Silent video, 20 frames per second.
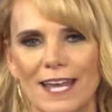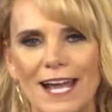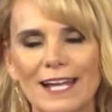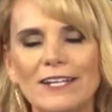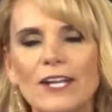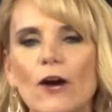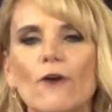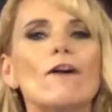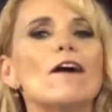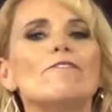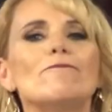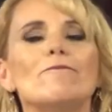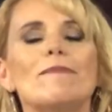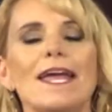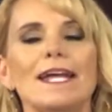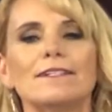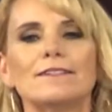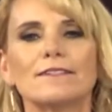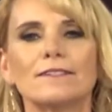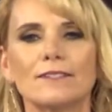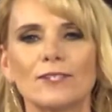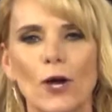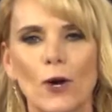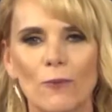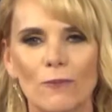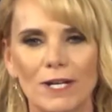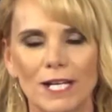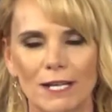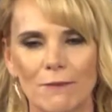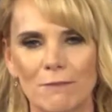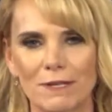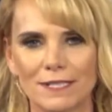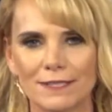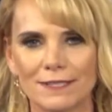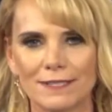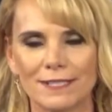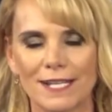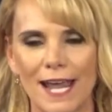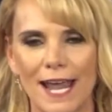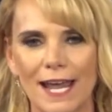I know I've made so many
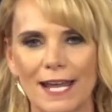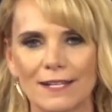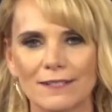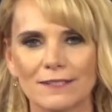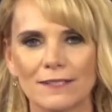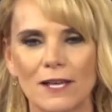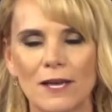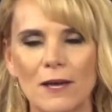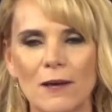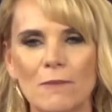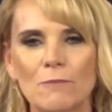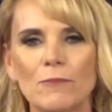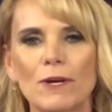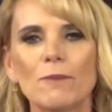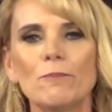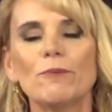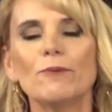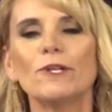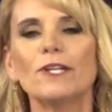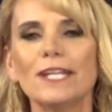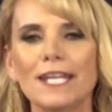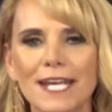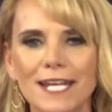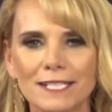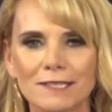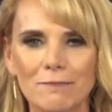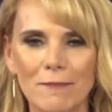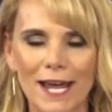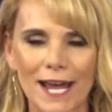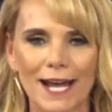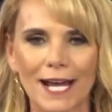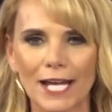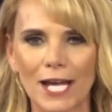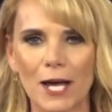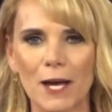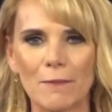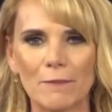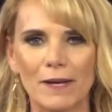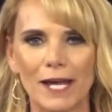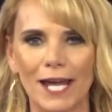mistakes, but please, may I
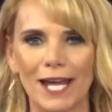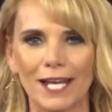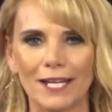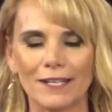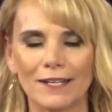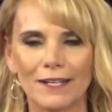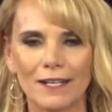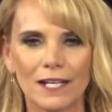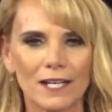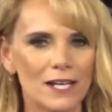come in?